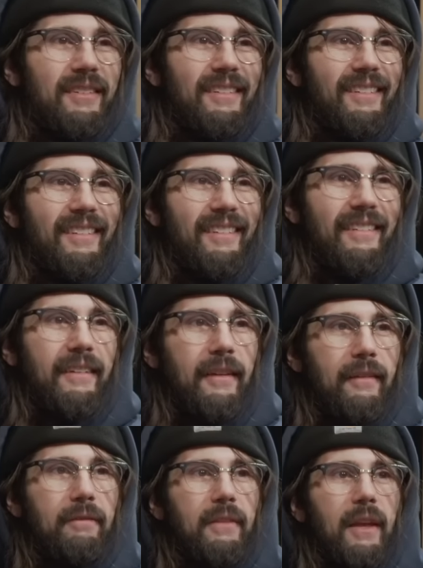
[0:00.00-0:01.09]
Yes.
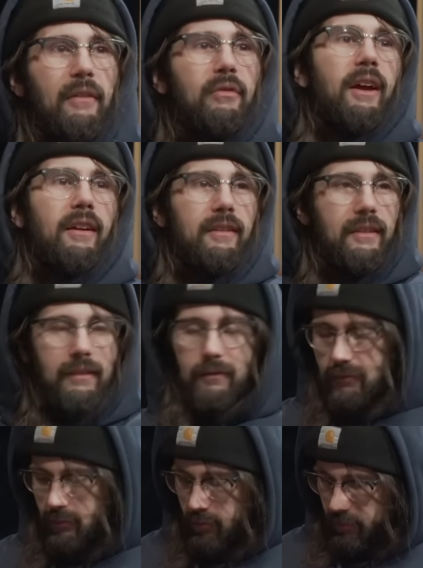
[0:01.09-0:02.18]
Hundred percent.
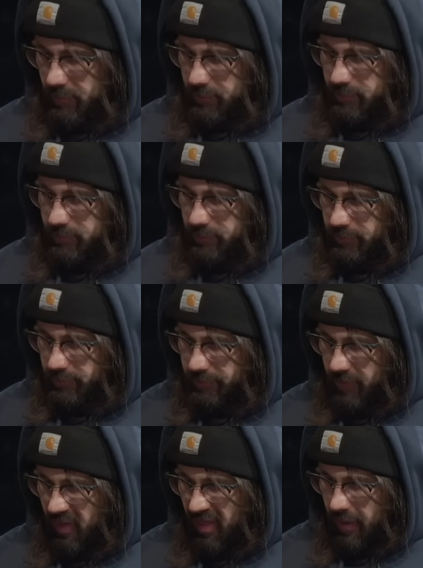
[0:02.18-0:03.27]
Hundred
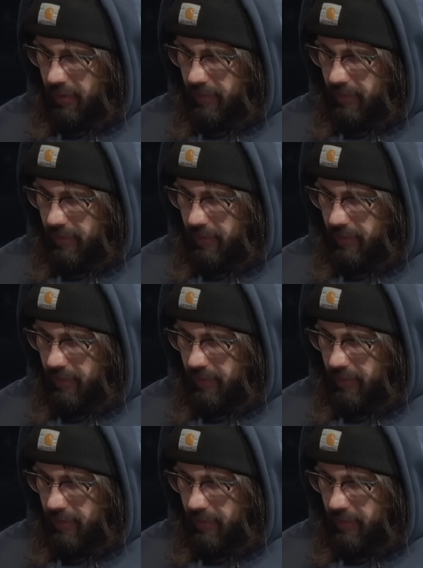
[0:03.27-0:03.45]
percent.